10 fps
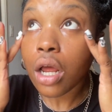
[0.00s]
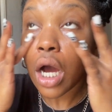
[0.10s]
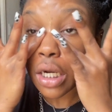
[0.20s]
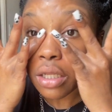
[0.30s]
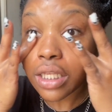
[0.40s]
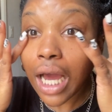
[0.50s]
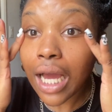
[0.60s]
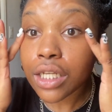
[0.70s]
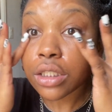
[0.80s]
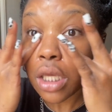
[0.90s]
under the
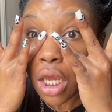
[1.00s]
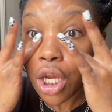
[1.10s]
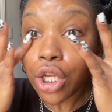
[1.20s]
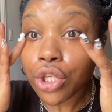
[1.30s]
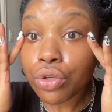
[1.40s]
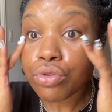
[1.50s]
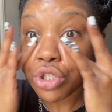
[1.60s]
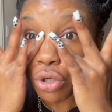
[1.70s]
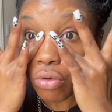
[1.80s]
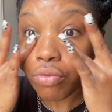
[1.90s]
eyes. Use
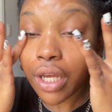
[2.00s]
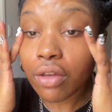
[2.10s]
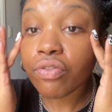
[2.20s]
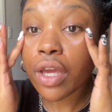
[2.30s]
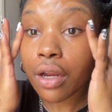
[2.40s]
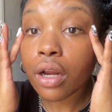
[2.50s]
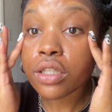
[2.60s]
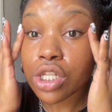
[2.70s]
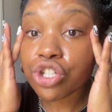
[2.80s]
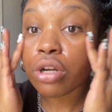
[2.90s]
your ring finger,
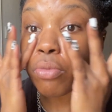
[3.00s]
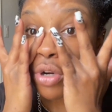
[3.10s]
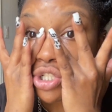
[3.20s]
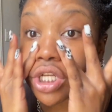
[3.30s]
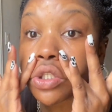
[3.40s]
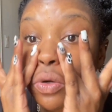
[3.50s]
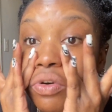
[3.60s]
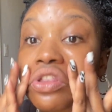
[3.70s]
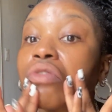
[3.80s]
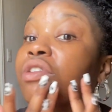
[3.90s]
since you're more gentle
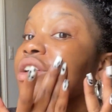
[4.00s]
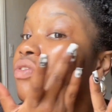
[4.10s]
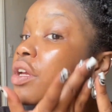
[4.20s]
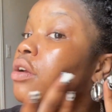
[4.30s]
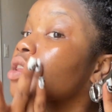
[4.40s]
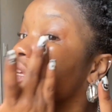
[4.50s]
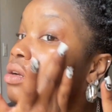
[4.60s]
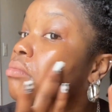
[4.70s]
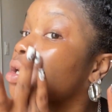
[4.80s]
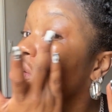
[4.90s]
with your ring finger than your
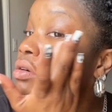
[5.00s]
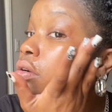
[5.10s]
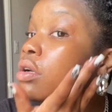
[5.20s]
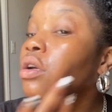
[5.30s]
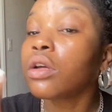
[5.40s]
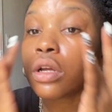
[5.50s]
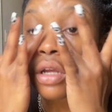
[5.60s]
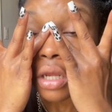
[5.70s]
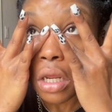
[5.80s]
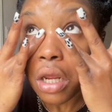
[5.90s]
middle.
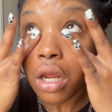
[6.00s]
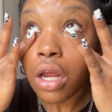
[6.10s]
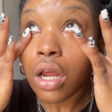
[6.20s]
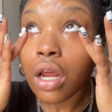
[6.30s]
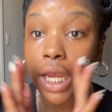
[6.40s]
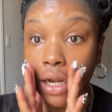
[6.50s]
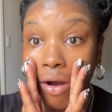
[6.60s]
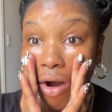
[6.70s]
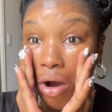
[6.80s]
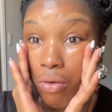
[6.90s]
And
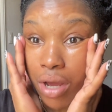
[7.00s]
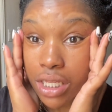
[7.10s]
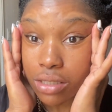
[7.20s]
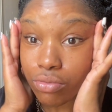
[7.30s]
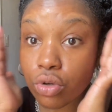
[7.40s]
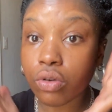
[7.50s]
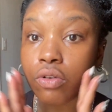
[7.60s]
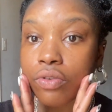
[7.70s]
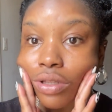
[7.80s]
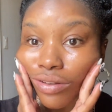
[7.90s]
always
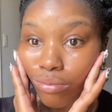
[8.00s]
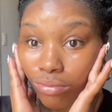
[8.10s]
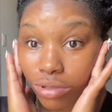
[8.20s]
move the